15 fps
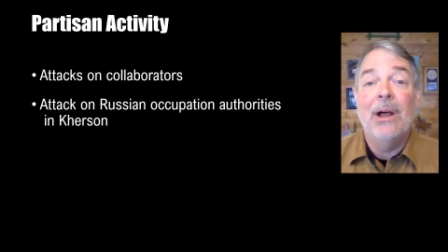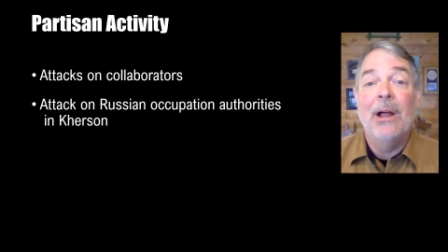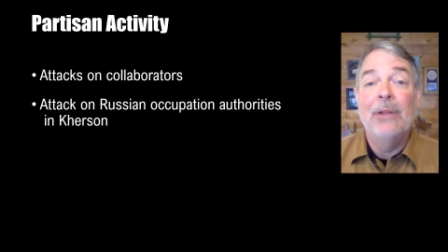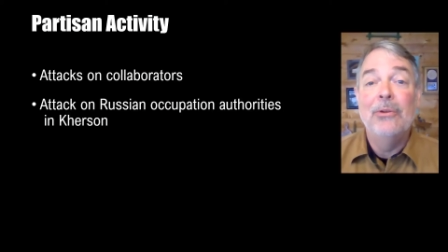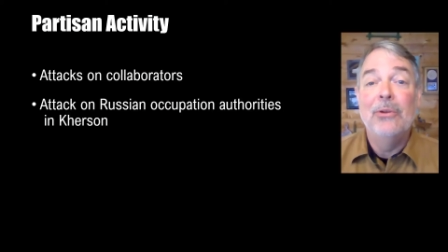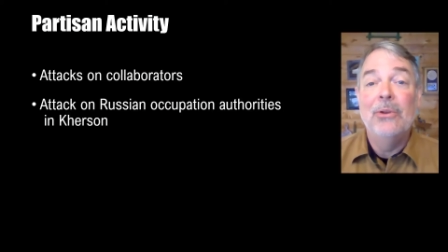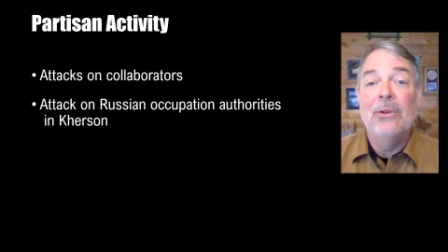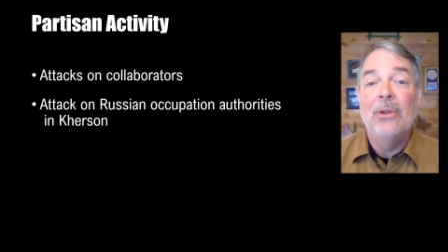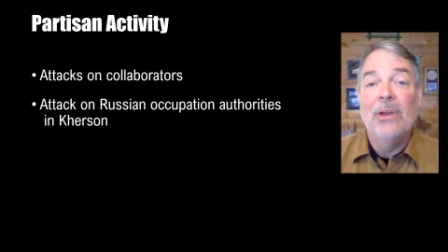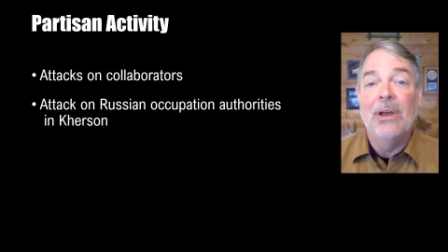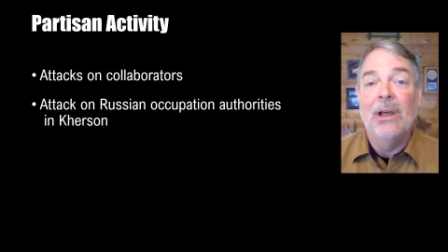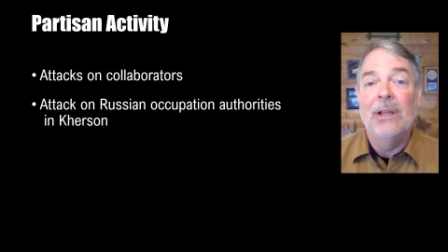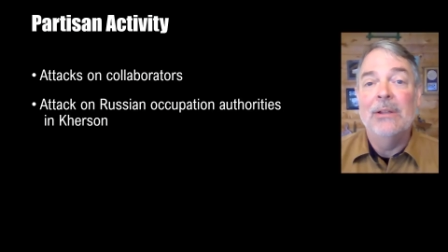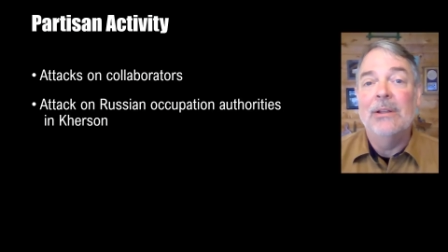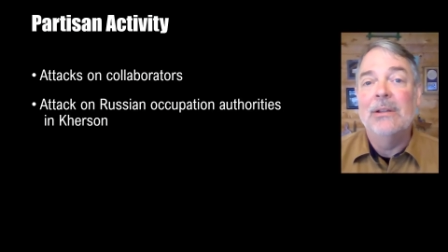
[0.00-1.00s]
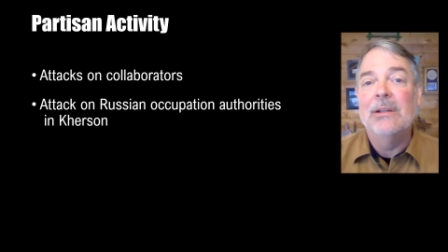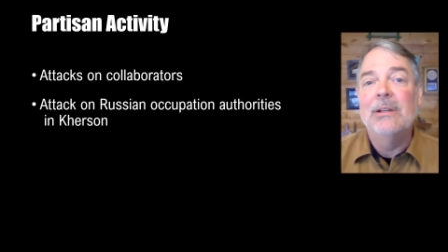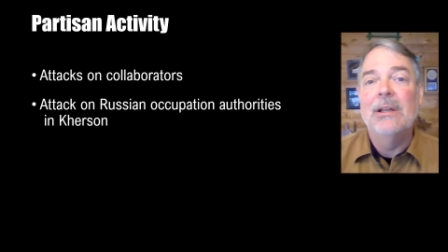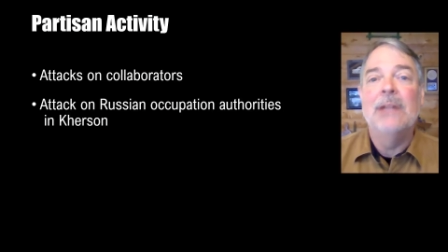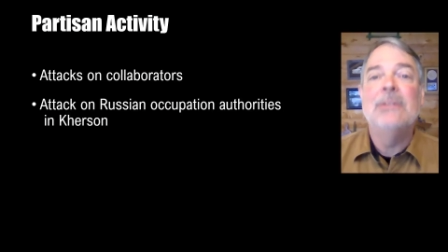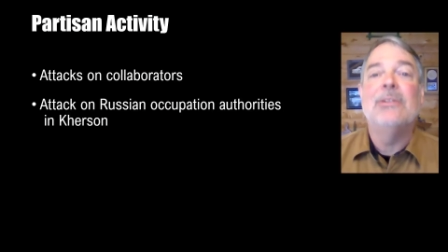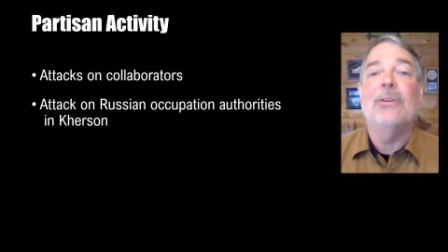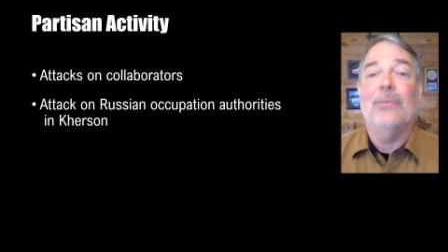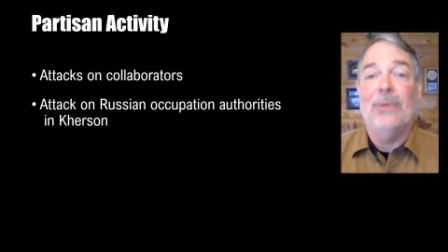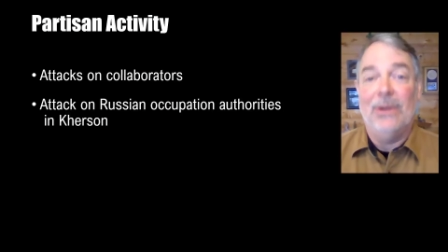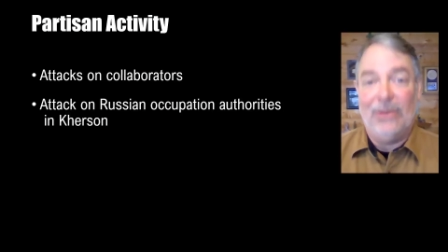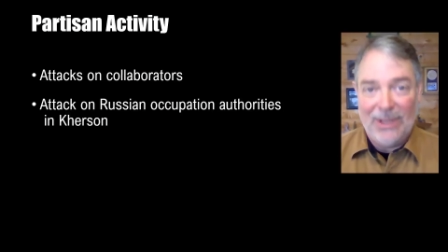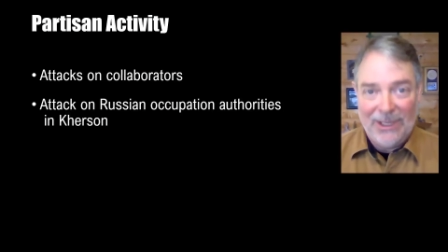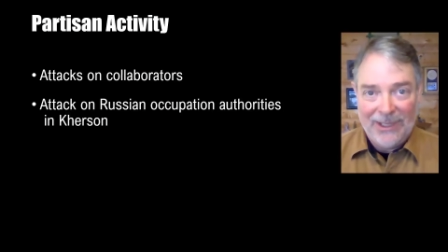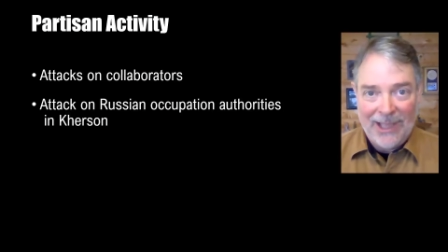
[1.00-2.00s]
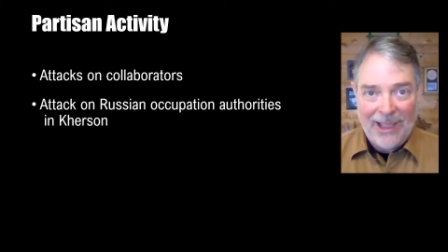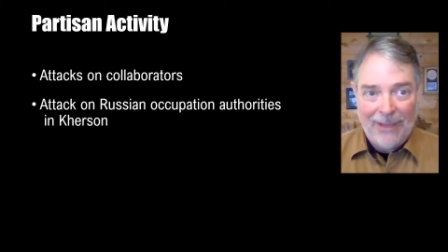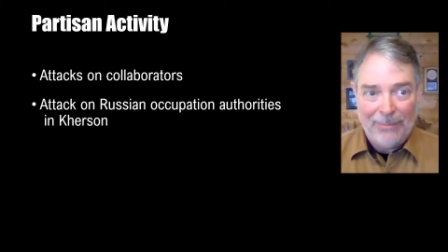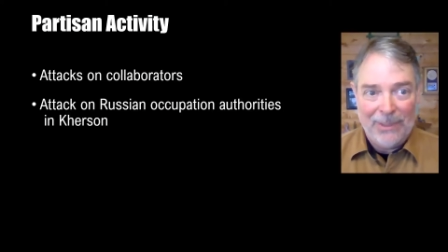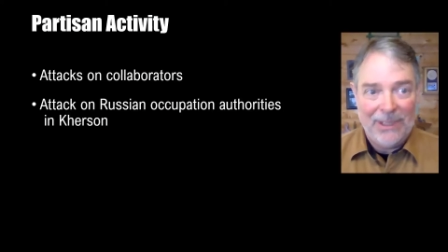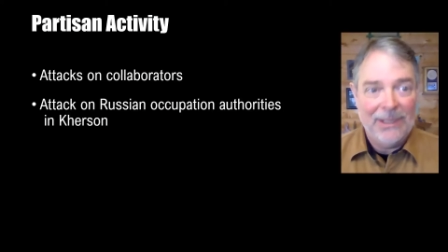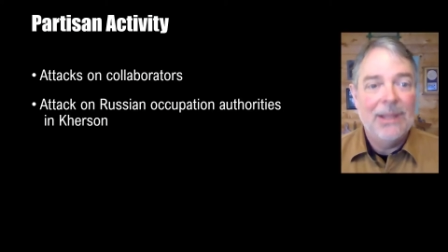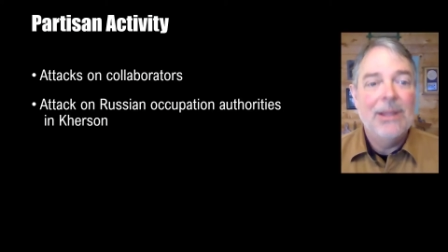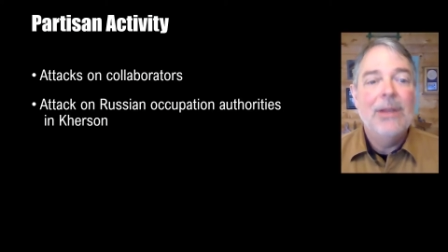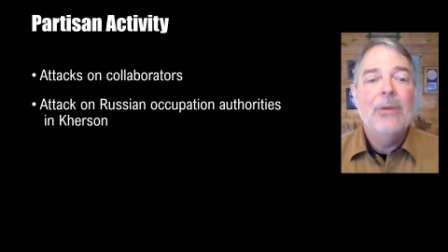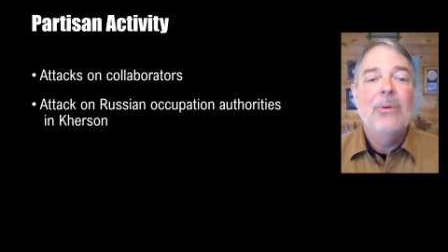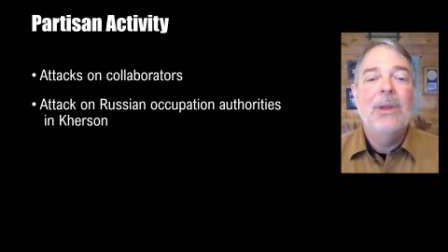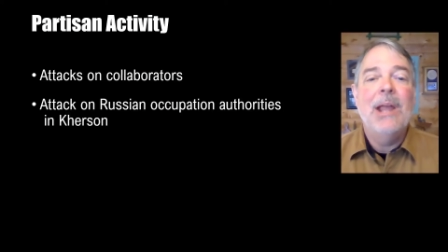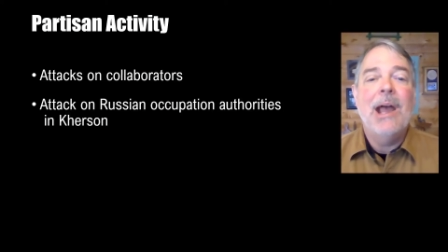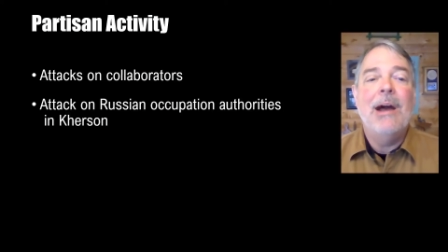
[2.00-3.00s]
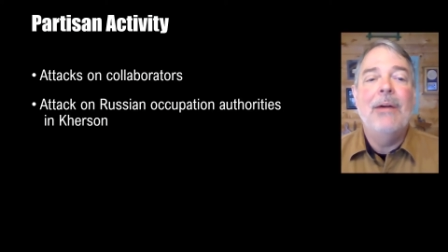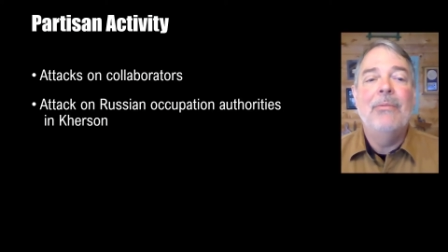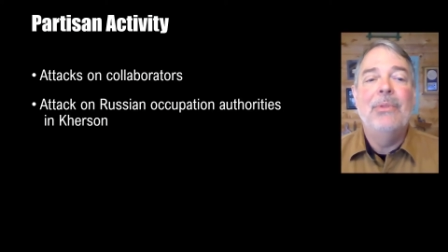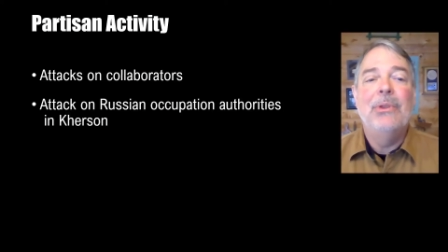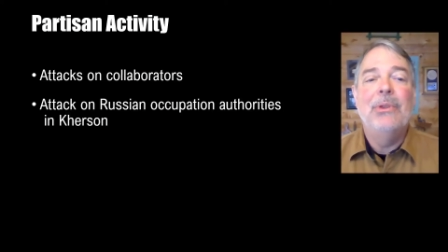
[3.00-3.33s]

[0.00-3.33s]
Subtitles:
a different thing happening. We have